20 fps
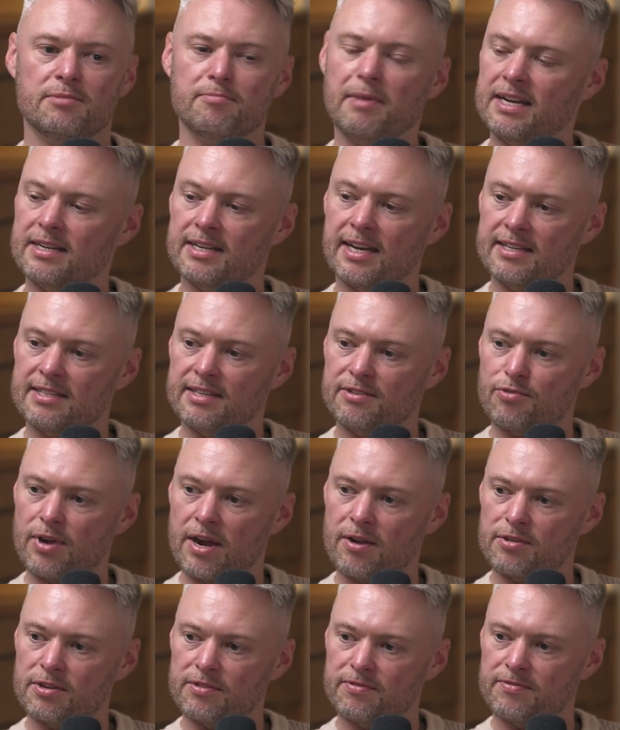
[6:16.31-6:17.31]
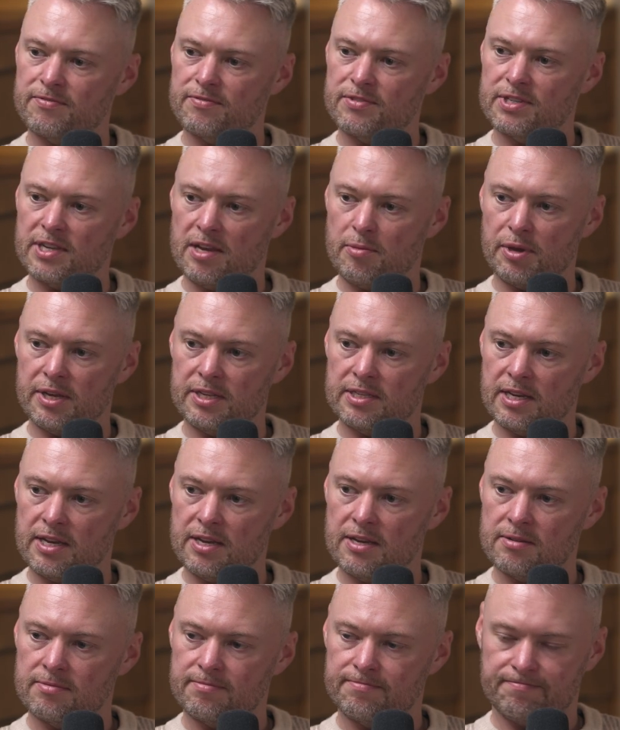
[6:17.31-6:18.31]
mandated round of
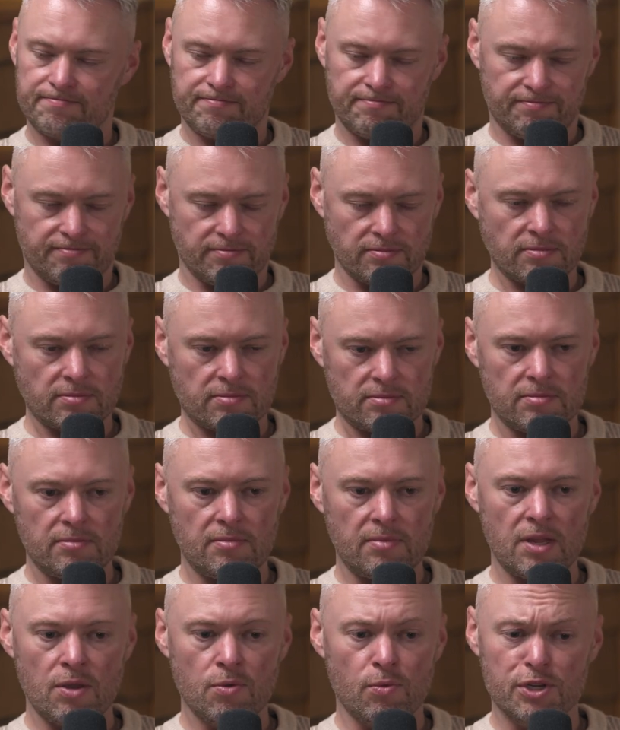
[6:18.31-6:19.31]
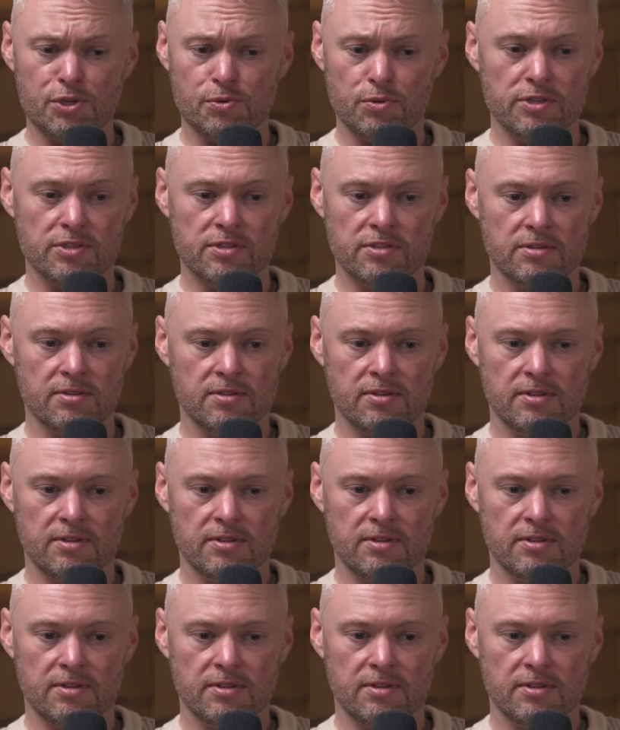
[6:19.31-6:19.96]
CBT, which was